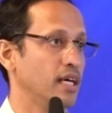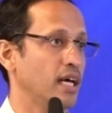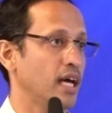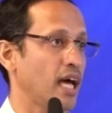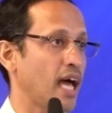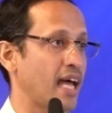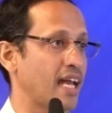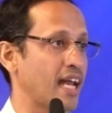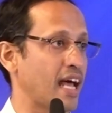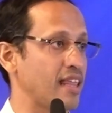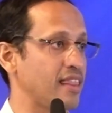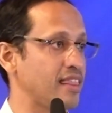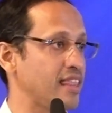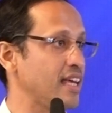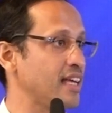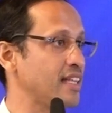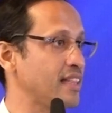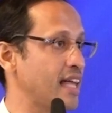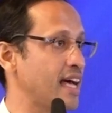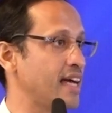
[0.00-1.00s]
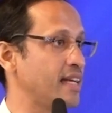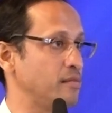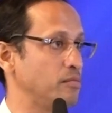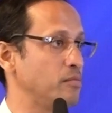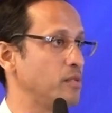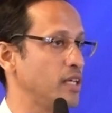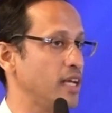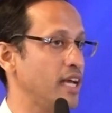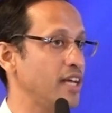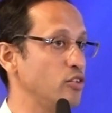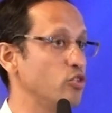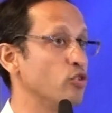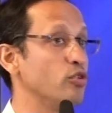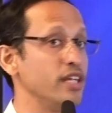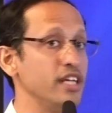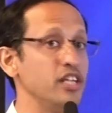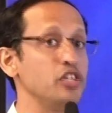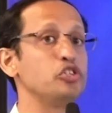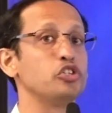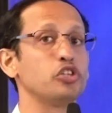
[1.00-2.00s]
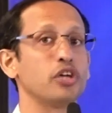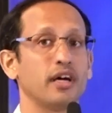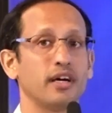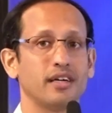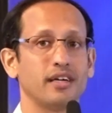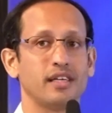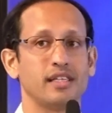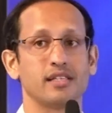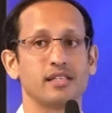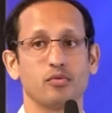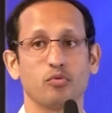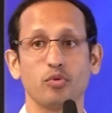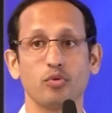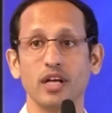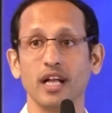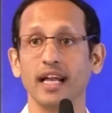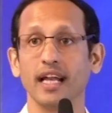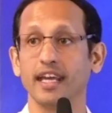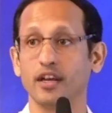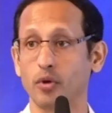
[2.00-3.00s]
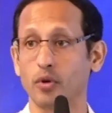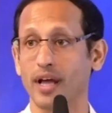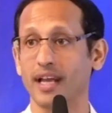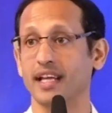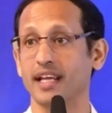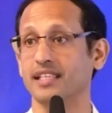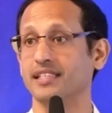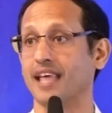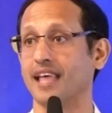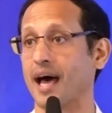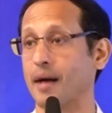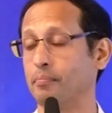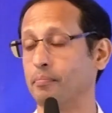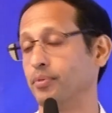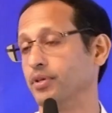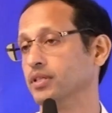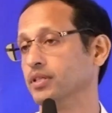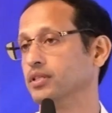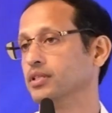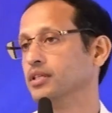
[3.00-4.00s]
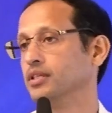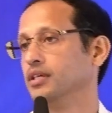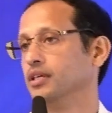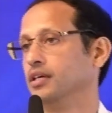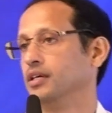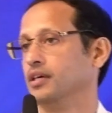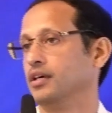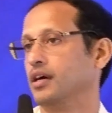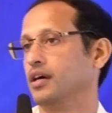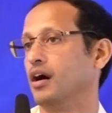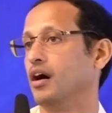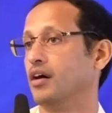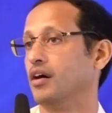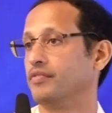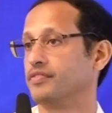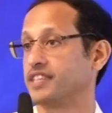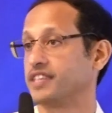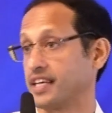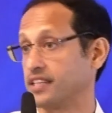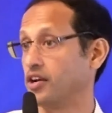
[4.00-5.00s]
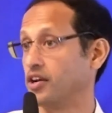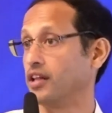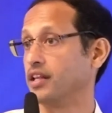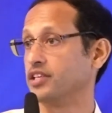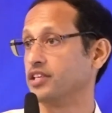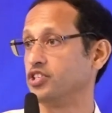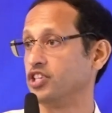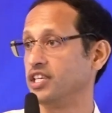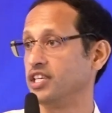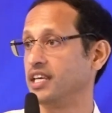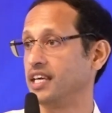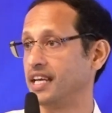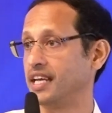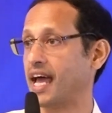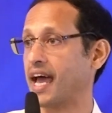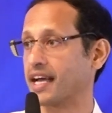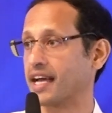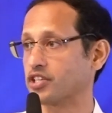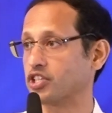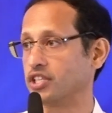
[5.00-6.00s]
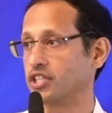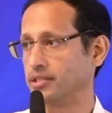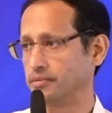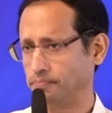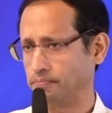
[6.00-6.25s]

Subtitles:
And I think that Indonesia is a really great example of technology in action.